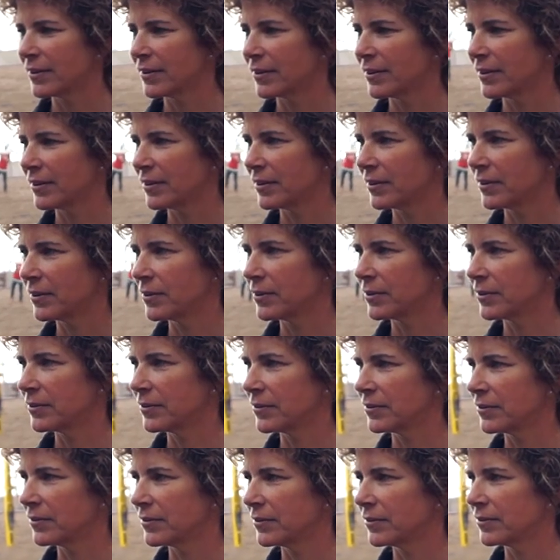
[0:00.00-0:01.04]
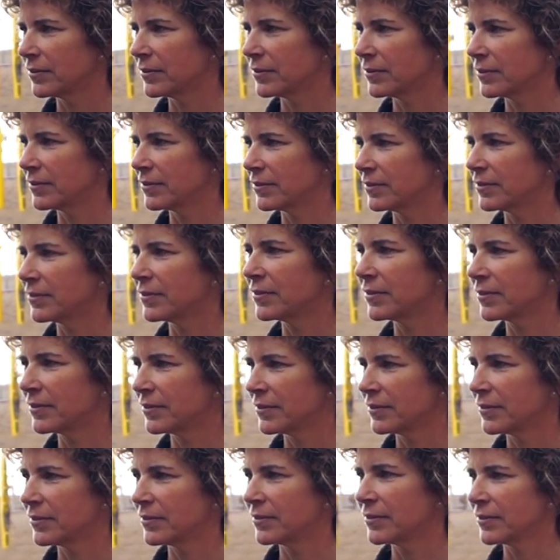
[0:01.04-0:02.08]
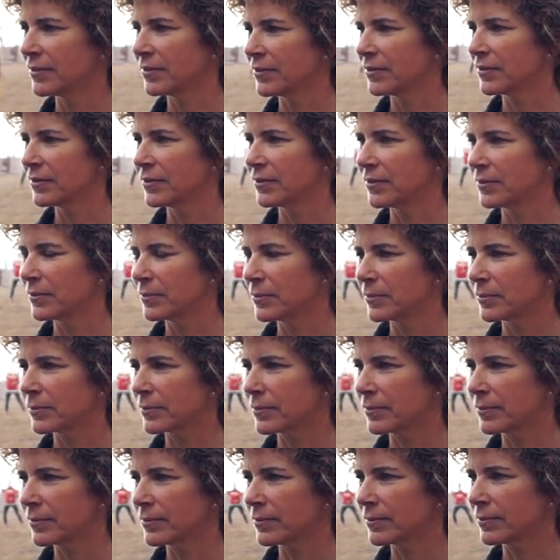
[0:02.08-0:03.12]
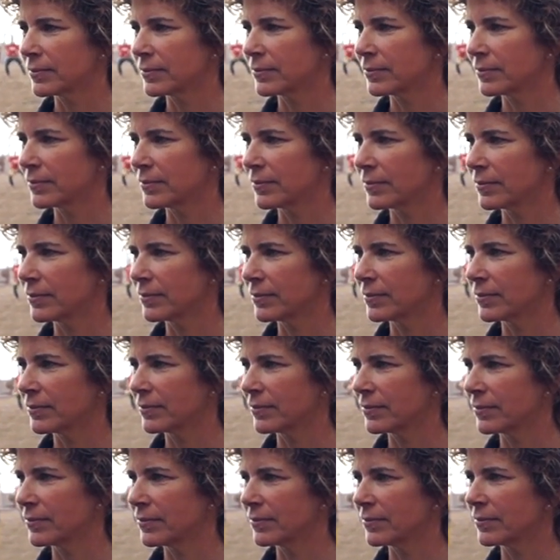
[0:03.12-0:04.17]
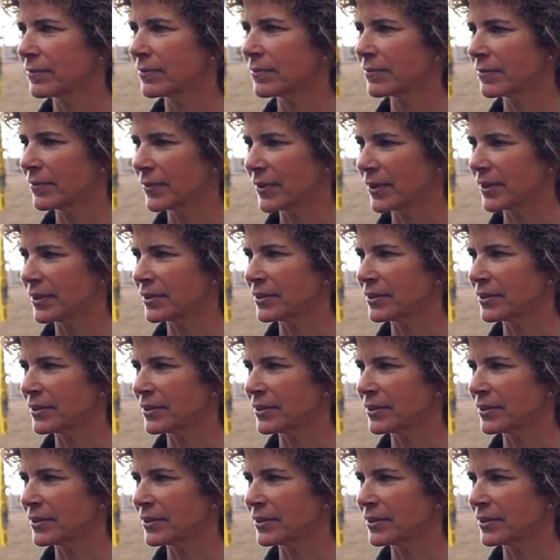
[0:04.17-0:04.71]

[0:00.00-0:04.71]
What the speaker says: This person isn't speaking.